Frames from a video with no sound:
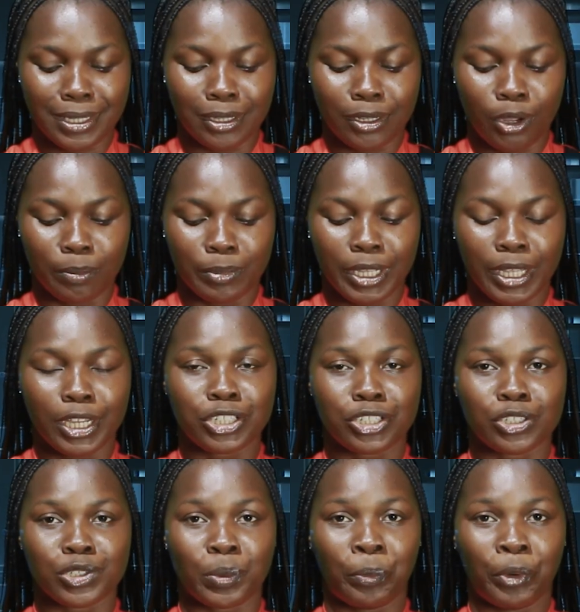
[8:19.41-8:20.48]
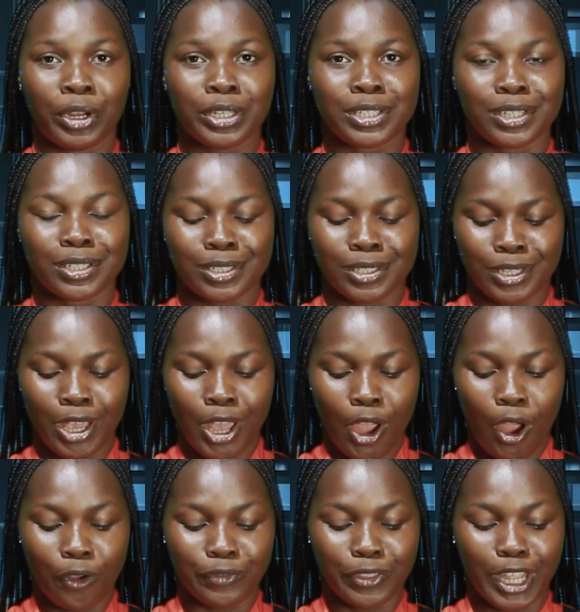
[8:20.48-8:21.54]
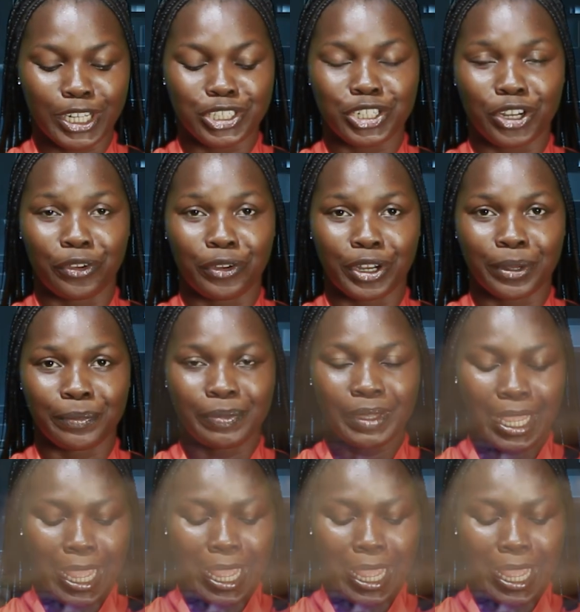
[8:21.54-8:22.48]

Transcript: Telecommunications Operators of Nigeria,